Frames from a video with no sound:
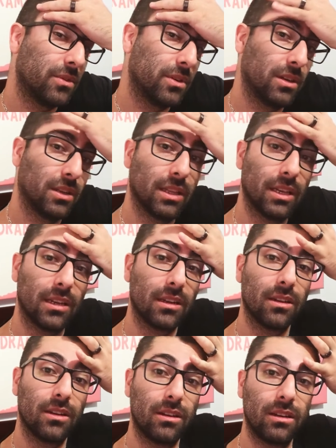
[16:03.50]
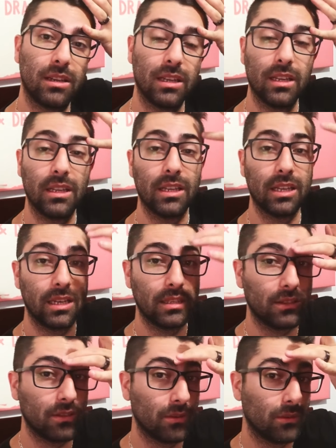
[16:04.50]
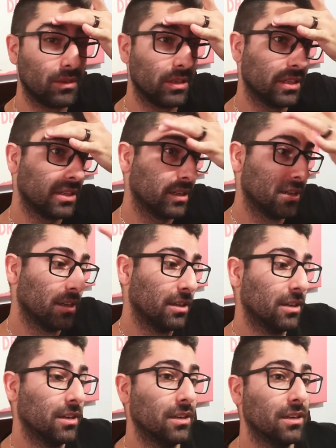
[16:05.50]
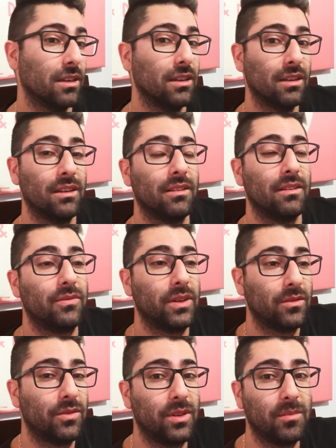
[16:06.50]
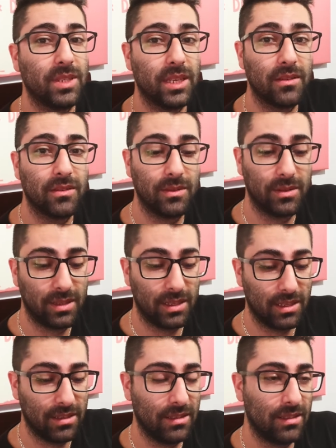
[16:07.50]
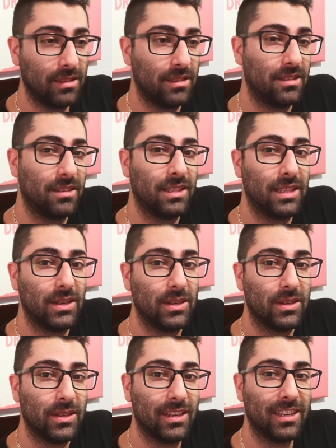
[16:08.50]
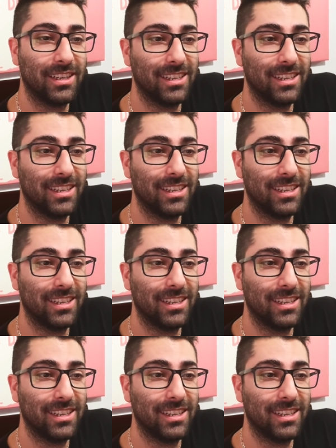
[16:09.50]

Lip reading: for her to like cook, and then the kids don't really fend for themselves because they're